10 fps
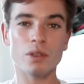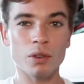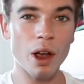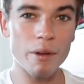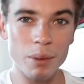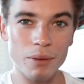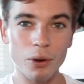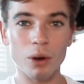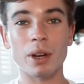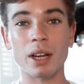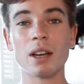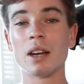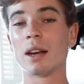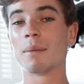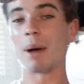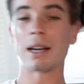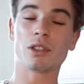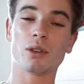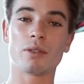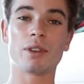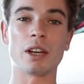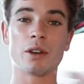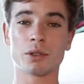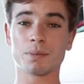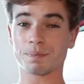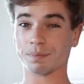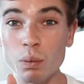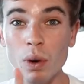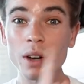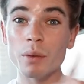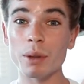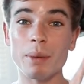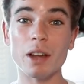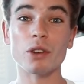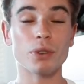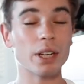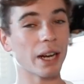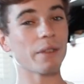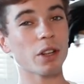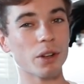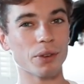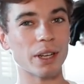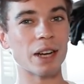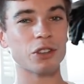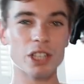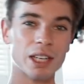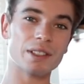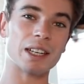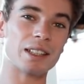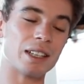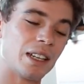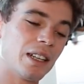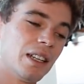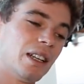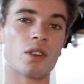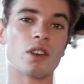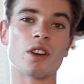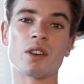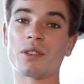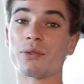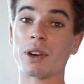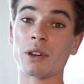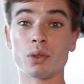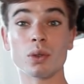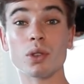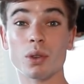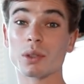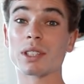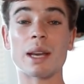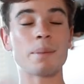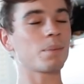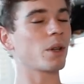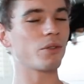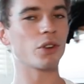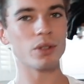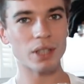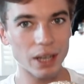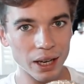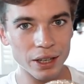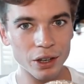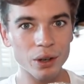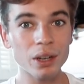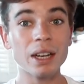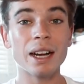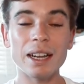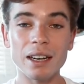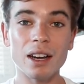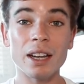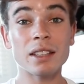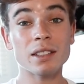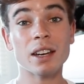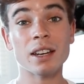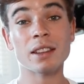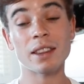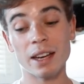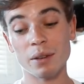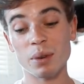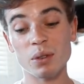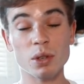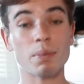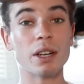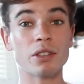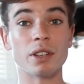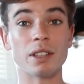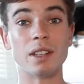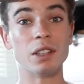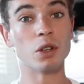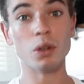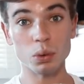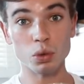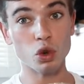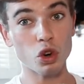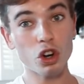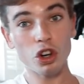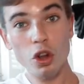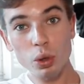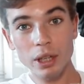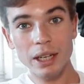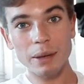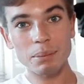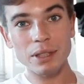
those of you who haven't been following, back to doing videos. I did one with my girlfriend. I have a girlfriend now. She lives in Italy. Ago, a friend who's also called Seb, confusing, I know, and I decided that we would surprise her in Italy. So roll the